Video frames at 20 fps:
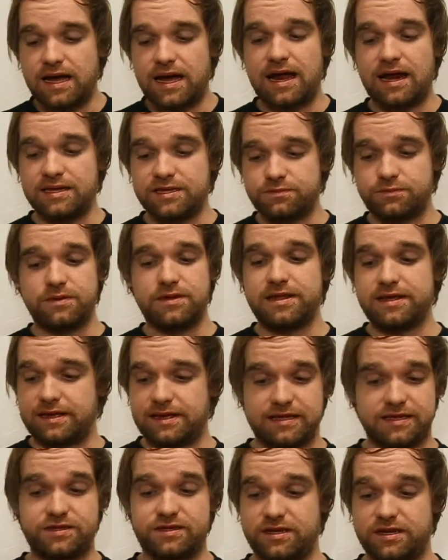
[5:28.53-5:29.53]
And it's
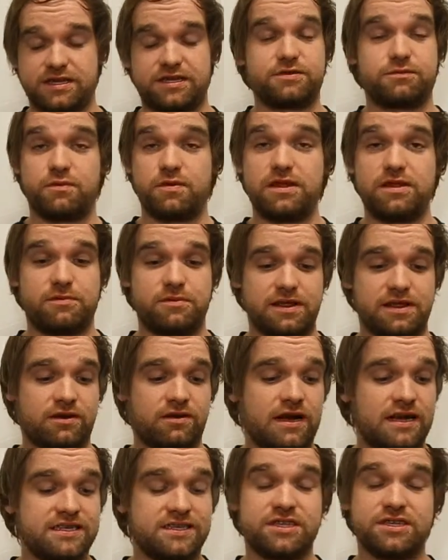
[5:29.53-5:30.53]
really, really
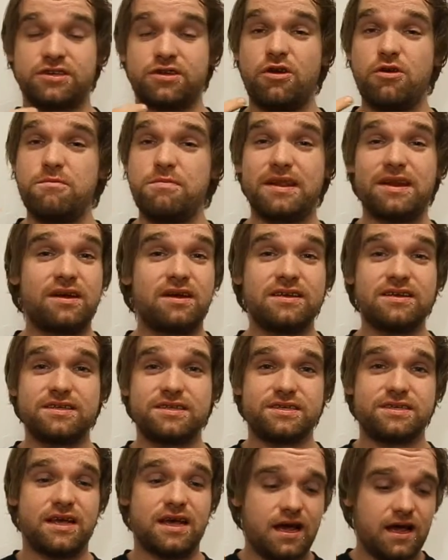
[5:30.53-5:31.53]
nice. There's no
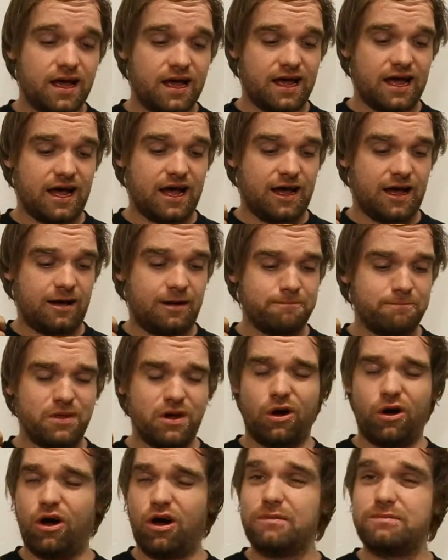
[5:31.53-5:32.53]
bitterness.
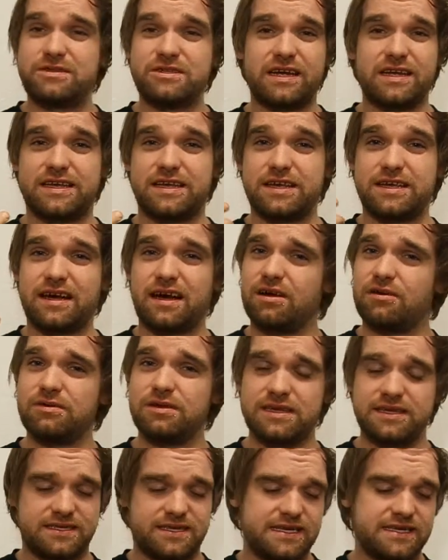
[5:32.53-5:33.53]
The hops, like, you can't
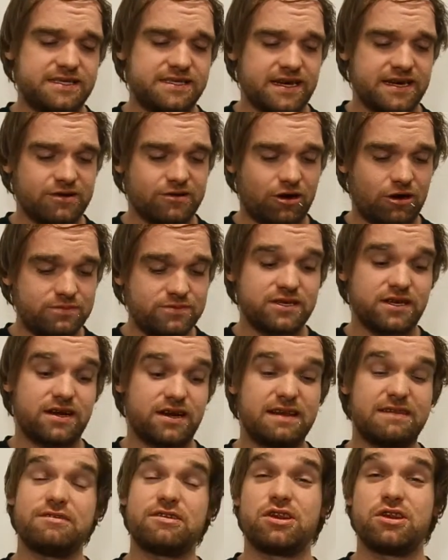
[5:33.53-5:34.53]
really taste any hops. I
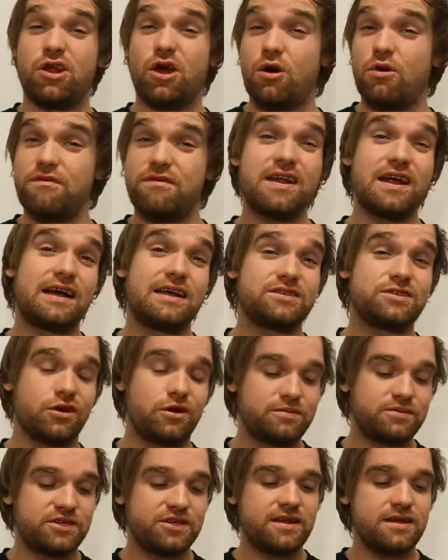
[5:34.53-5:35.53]
don't even know if it has
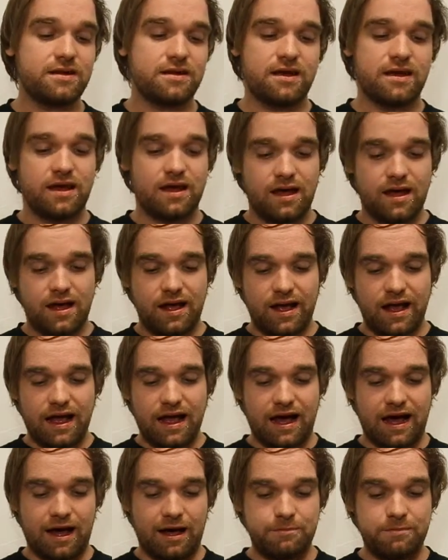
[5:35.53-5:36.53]
hops in it.
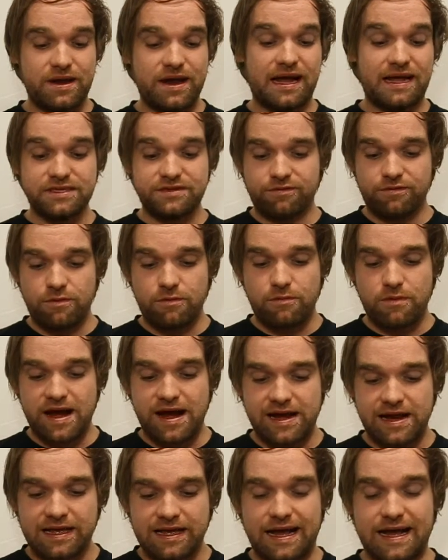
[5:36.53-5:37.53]
But as for a
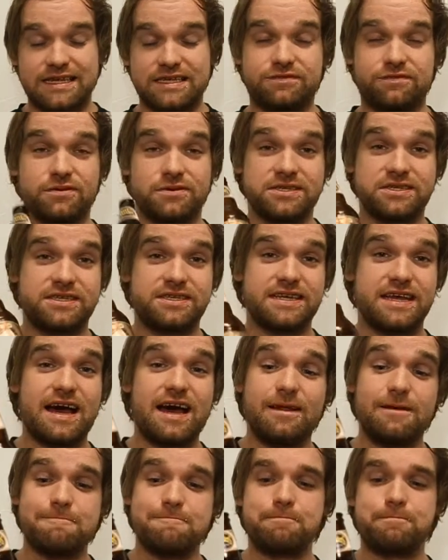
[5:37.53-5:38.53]
rating, as for a
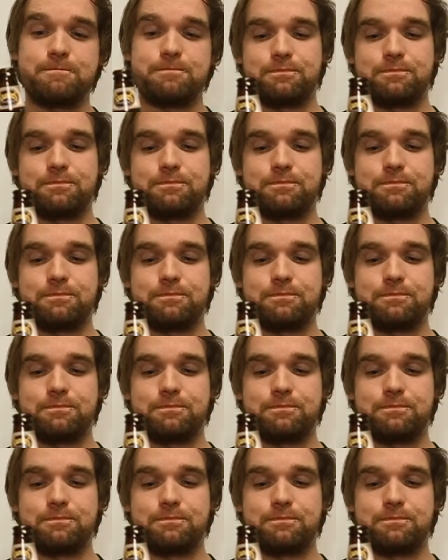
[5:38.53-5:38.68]
stout,